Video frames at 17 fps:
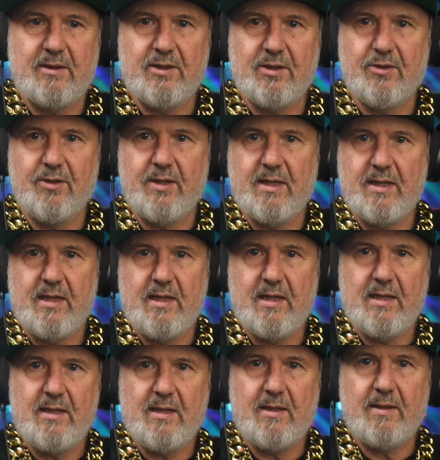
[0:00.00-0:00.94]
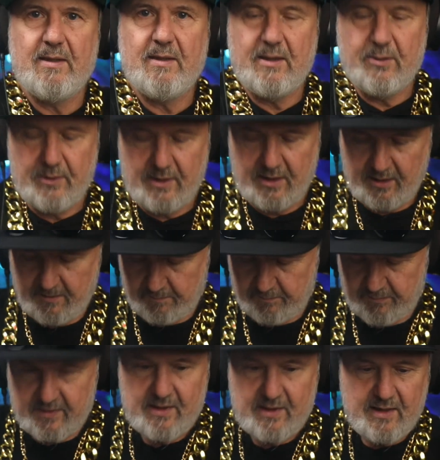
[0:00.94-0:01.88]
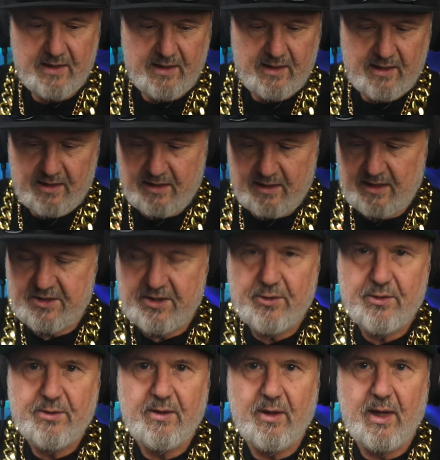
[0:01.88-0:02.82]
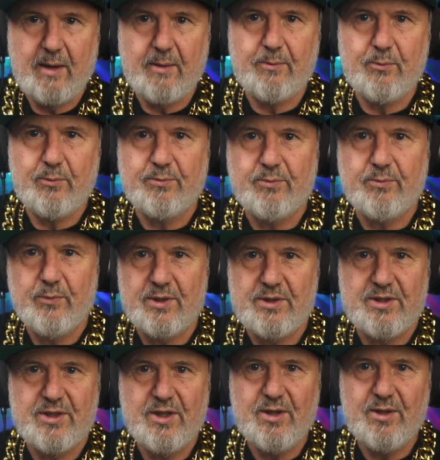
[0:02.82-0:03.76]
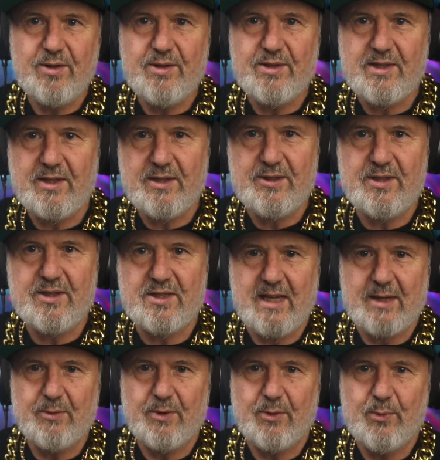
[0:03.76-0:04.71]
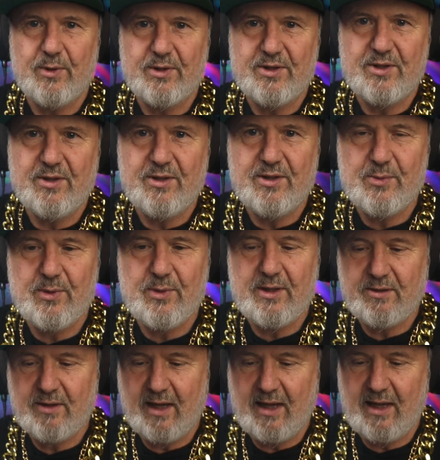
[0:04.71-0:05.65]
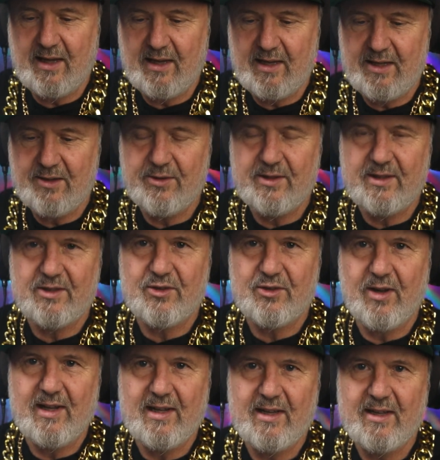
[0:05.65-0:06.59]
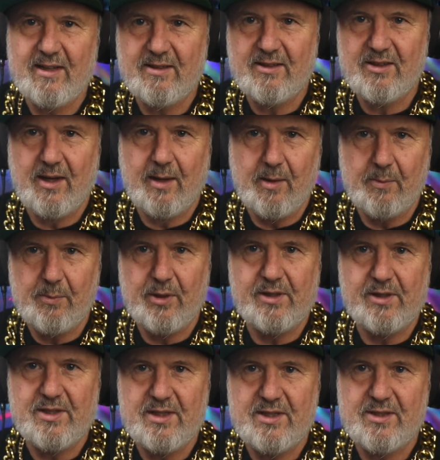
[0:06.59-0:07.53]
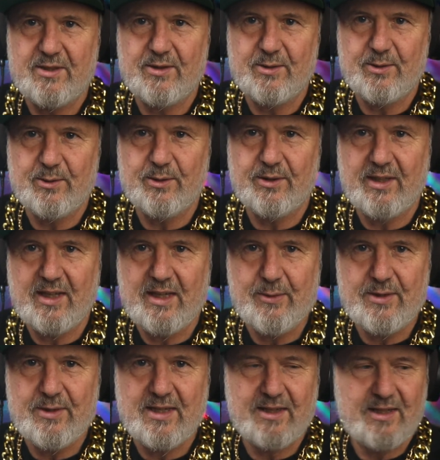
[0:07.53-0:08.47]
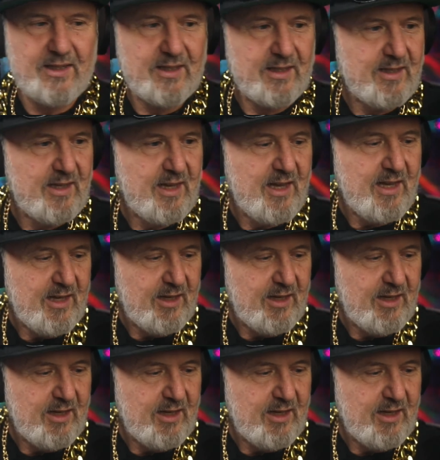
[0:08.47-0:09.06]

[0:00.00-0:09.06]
screen here. There we go. Yeah, so what's news? I usually start with what's news. Well, here in Australia, apologies to all the Kiwis out there